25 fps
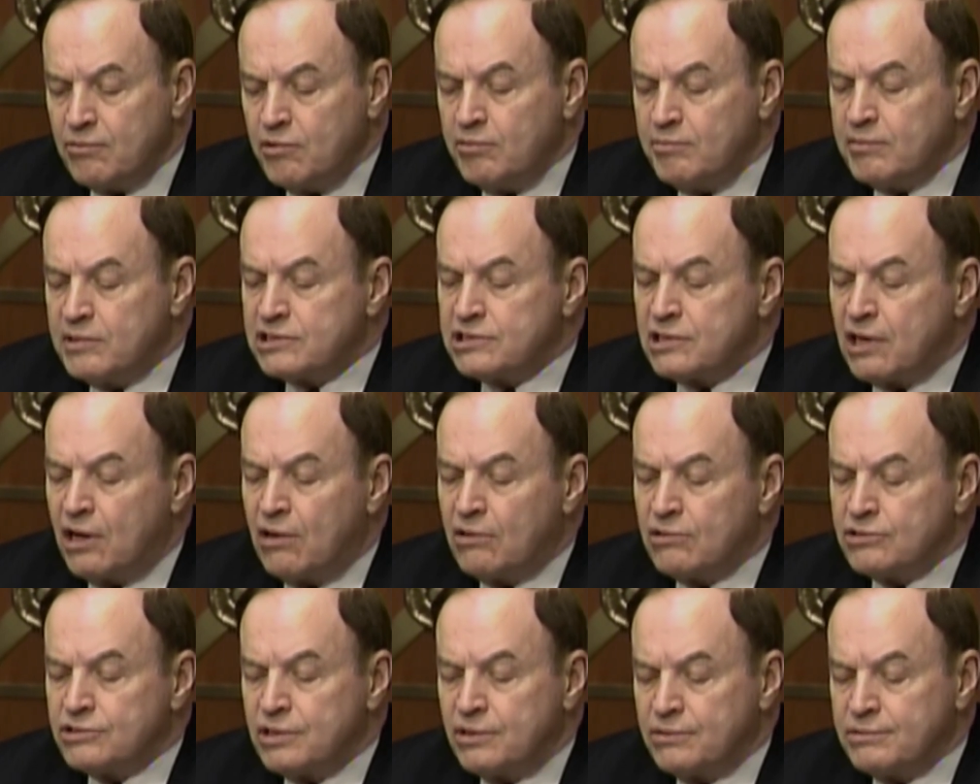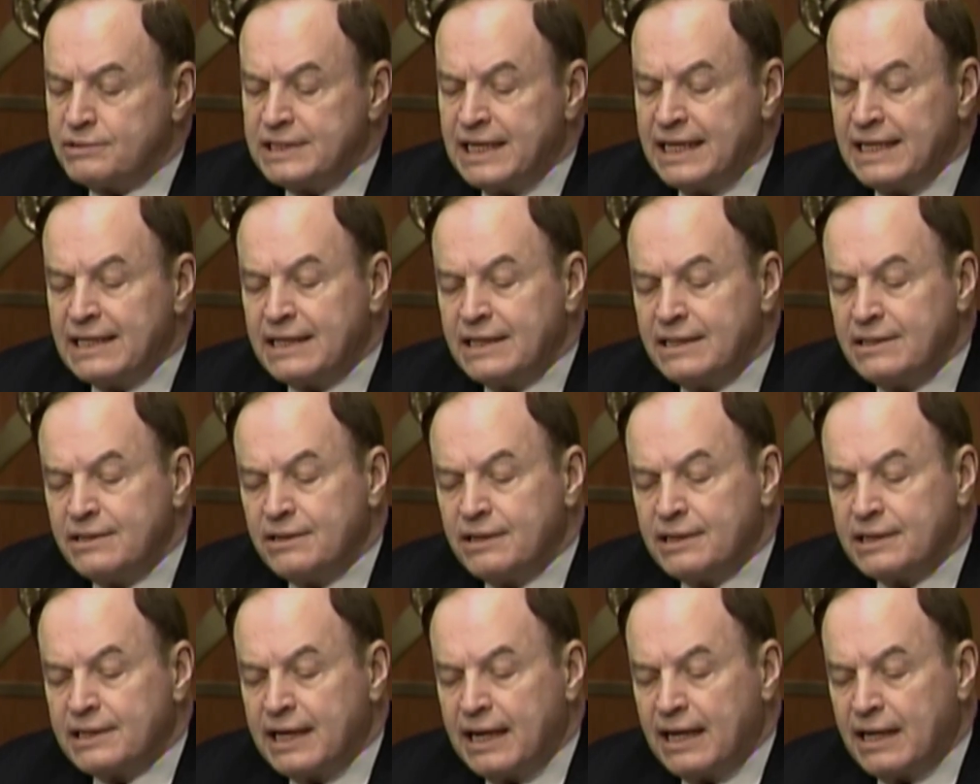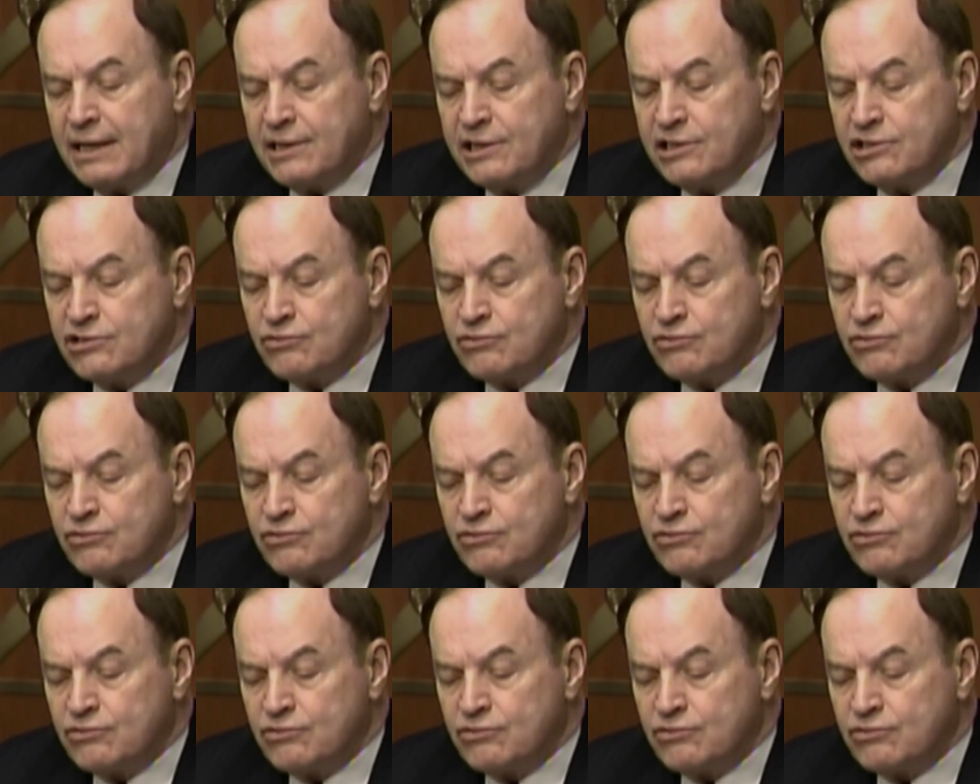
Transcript: we must also take into account